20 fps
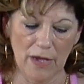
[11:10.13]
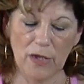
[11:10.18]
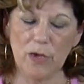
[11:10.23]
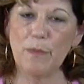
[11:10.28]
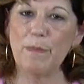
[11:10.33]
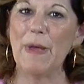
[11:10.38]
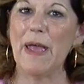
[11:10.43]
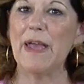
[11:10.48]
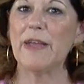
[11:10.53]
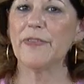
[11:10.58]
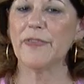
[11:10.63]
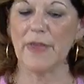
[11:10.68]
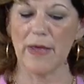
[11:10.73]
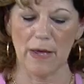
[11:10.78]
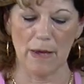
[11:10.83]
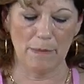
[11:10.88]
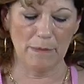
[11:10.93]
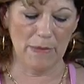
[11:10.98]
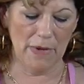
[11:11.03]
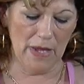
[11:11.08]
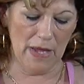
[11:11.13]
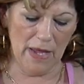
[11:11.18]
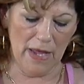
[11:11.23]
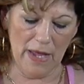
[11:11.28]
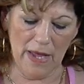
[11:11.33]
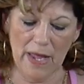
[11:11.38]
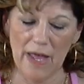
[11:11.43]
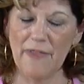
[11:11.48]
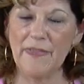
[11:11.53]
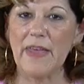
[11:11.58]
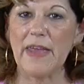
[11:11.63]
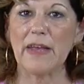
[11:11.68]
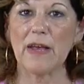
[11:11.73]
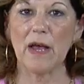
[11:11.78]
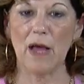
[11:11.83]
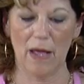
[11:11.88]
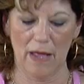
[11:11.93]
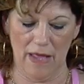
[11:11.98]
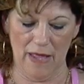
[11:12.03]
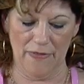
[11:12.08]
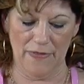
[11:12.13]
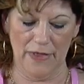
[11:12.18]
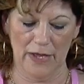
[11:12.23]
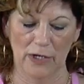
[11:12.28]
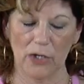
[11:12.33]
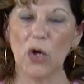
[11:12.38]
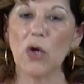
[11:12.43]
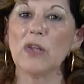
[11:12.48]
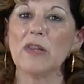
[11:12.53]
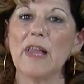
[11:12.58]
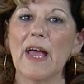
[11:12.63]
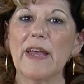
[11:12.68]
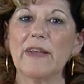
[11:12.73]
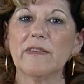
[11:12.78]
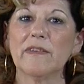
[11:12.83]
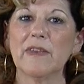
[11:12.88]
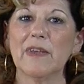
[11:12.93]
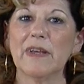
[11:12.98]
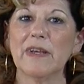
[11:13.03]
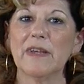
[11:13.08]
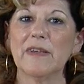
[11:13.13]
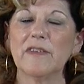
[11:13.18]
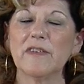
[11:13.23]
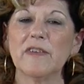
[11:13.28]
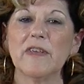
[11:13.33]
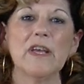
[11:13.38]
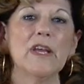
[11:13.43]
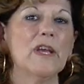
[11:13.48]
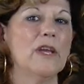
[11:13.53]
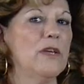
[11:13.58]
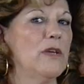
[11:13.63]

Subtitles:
You bake them, and they look like this.